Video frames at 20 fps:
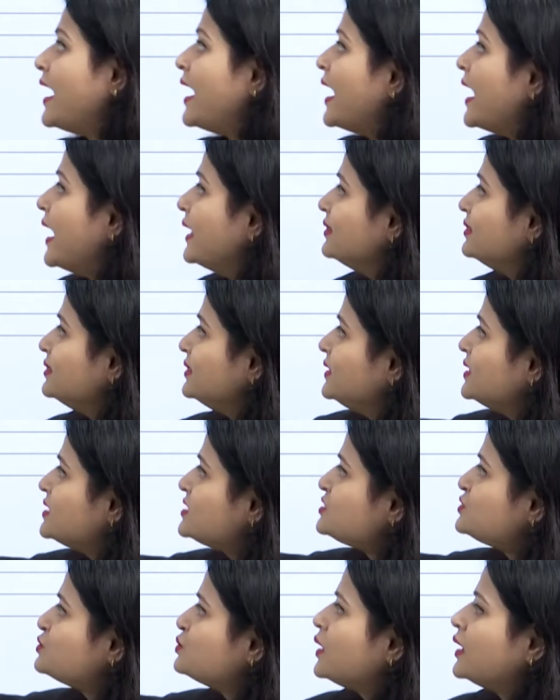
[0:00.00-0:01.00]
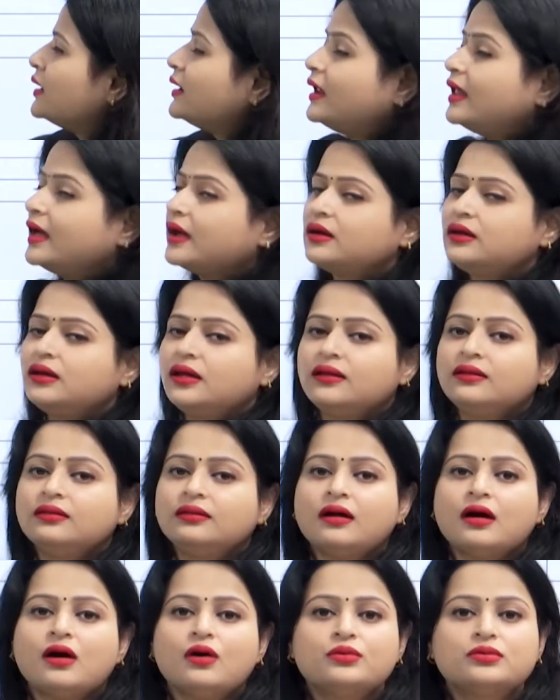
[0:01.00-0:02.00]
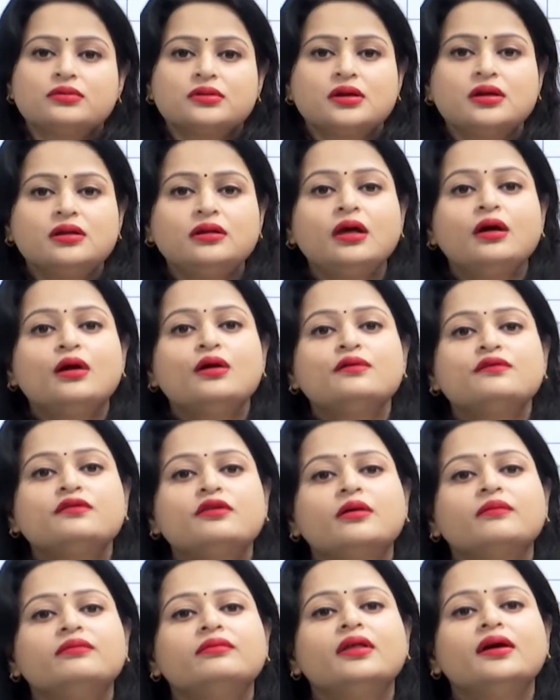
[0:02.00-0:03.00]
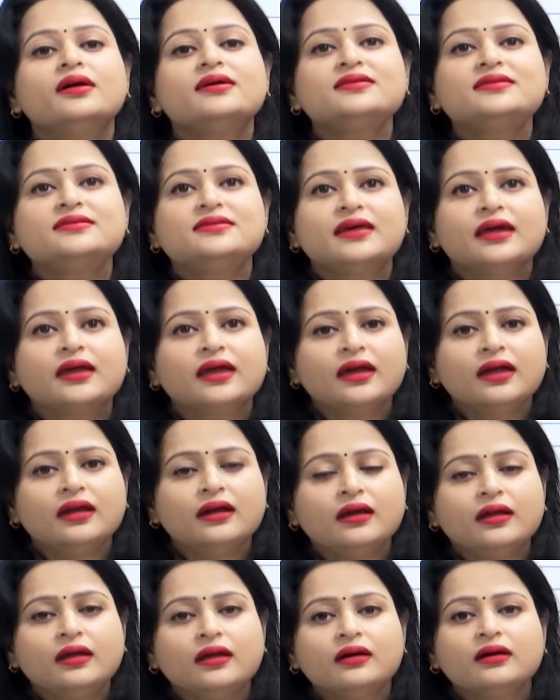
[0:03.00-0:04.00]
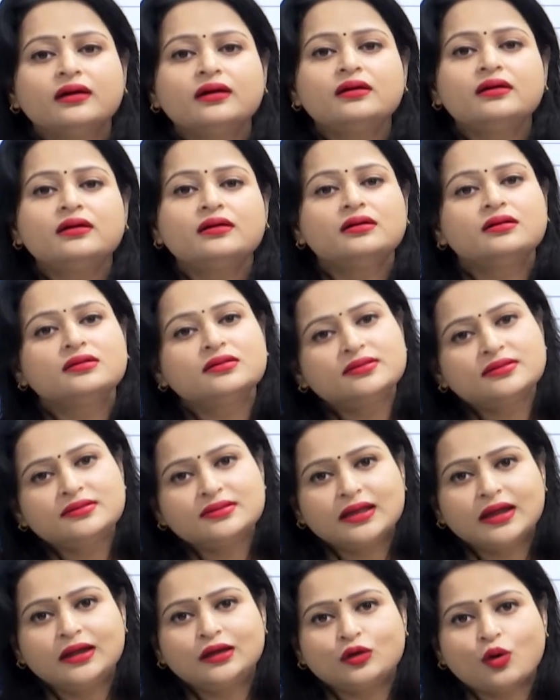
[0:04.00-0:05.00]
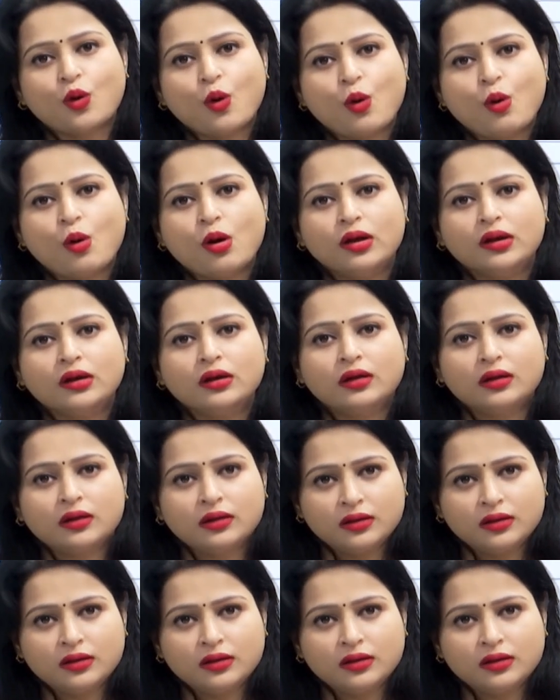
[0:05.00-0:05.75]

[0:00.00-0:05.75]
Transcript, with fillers: and this 1 lakh 10,000 from the second year set on.